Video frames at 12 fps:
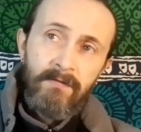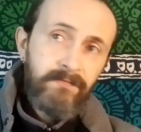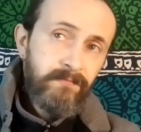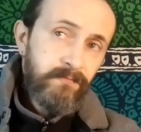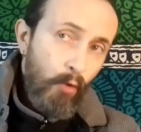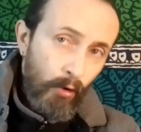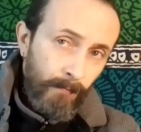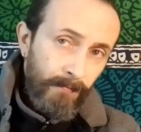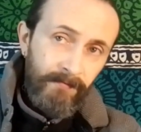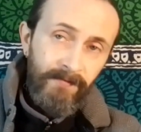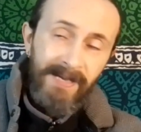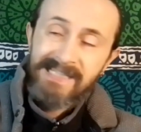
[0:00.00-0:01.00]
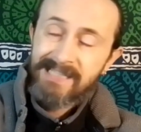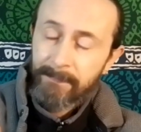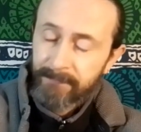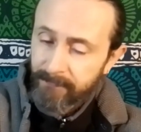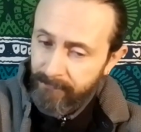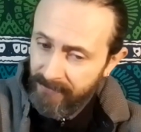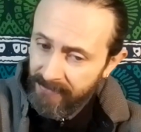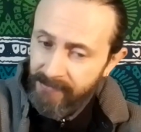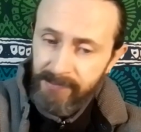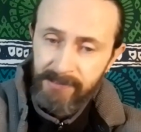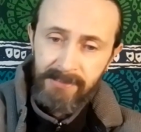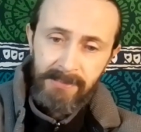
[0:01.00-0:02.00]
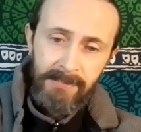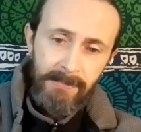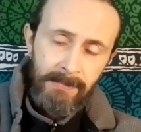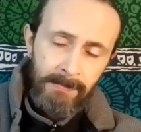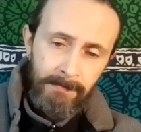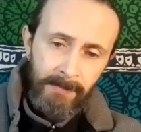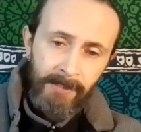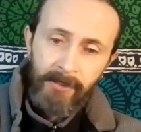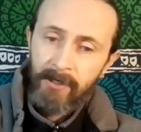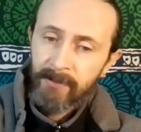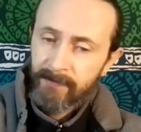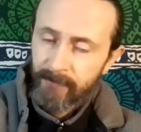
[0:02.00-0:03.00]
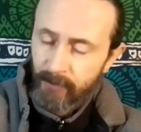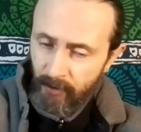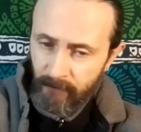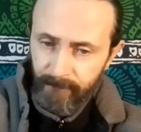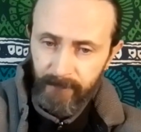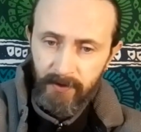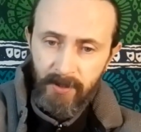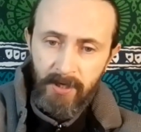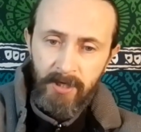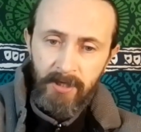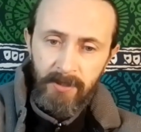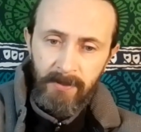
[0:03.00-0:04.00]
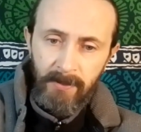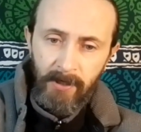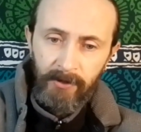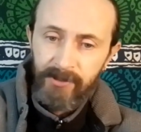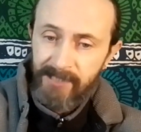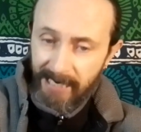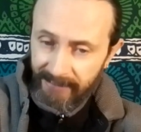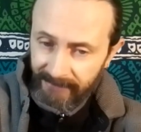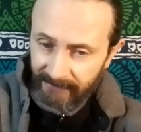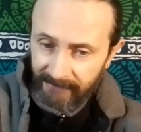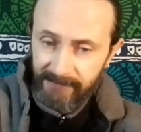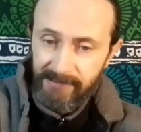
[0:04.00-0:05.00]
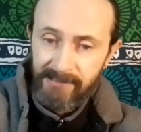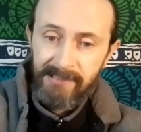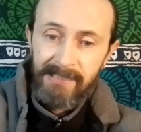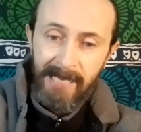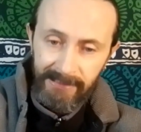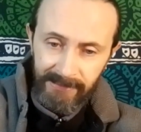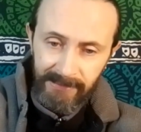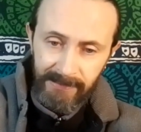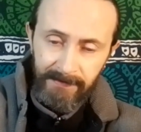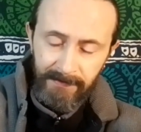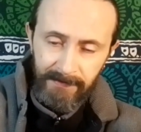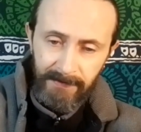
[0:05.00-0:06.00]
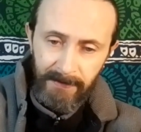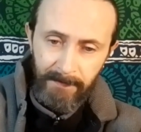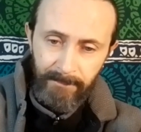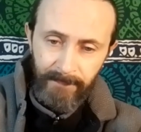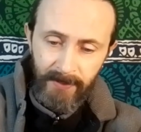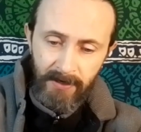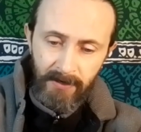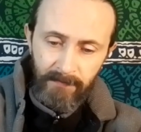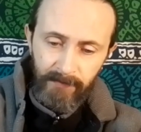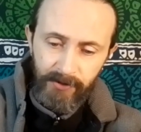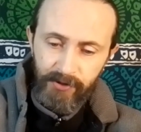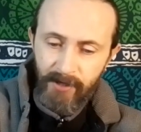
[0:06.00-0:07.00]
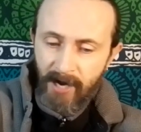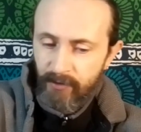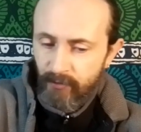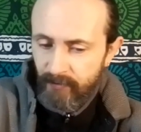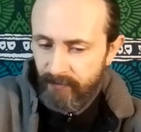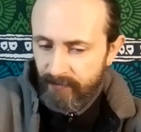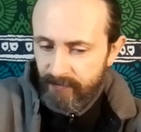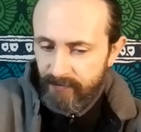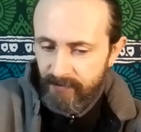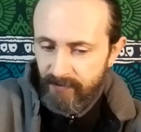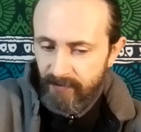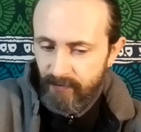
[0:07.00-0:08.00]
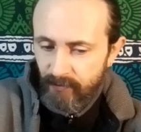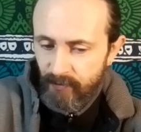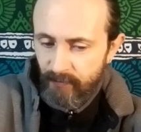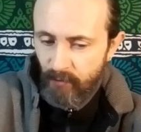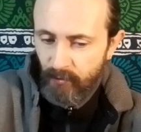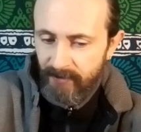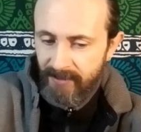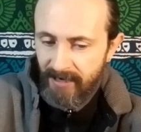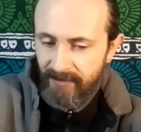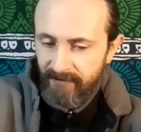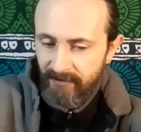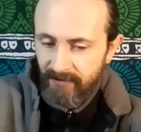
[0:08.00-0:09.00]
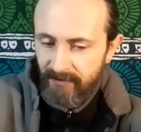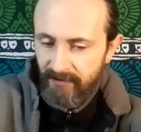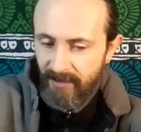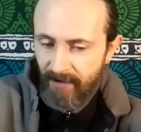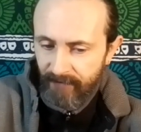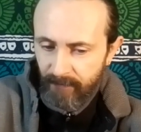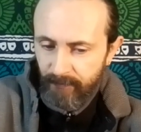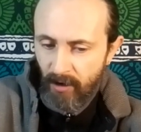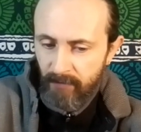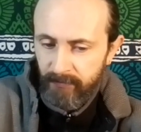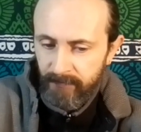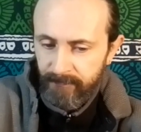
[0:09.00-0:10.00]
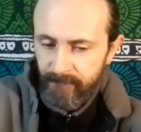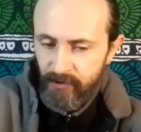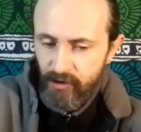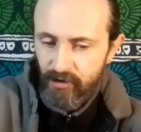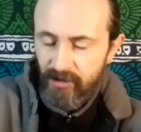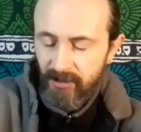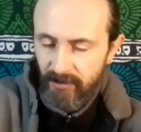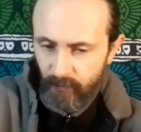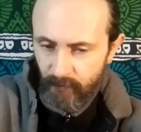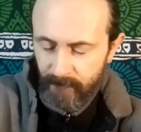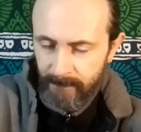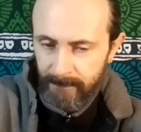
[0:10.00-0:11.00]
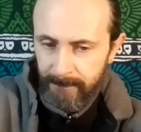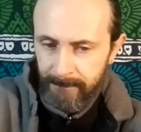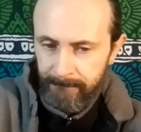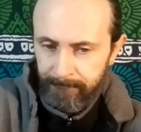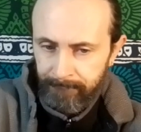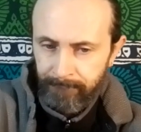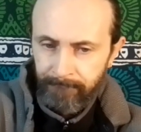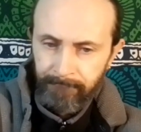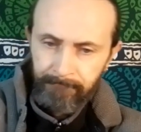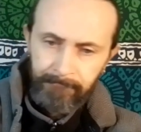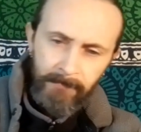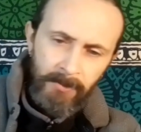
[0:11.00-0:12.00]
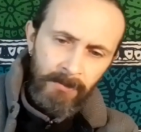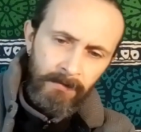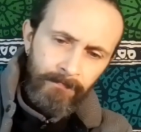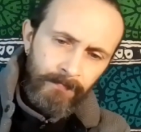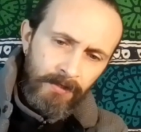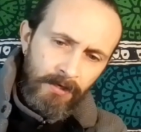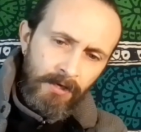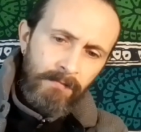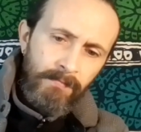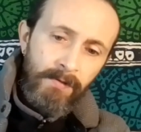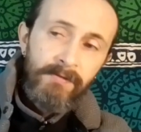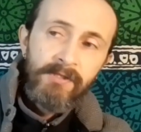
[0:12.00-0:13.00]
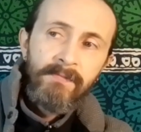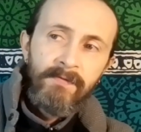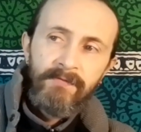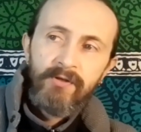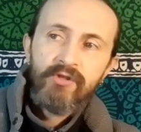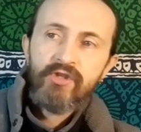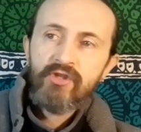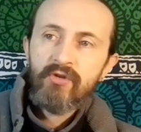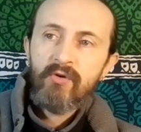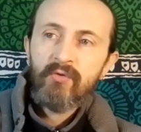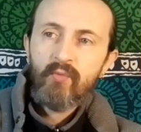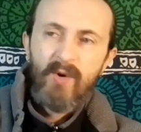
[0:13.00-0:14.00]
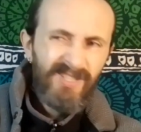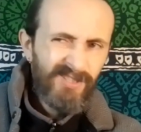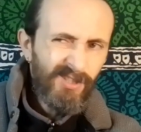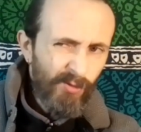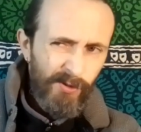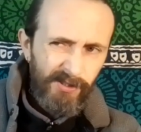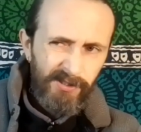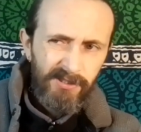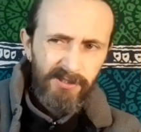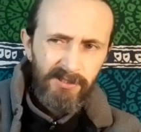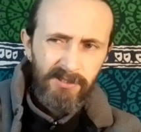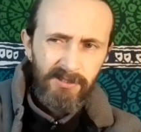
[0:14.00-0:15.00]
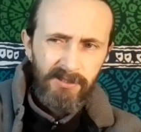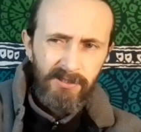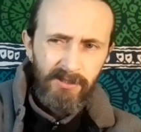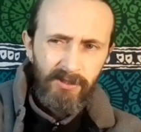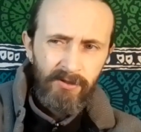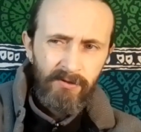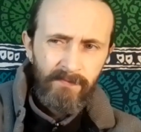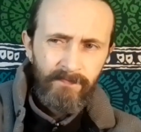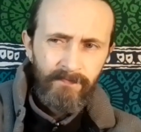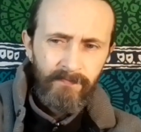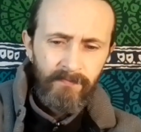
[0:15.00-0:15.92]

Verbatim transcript: form of acceptance uh, and un, you know understanding that this is an ending. Okay, but yeah, you're you're more than anything having a problem just dealing with it. Okay, maybe some of you just don't want to deal with it, you know.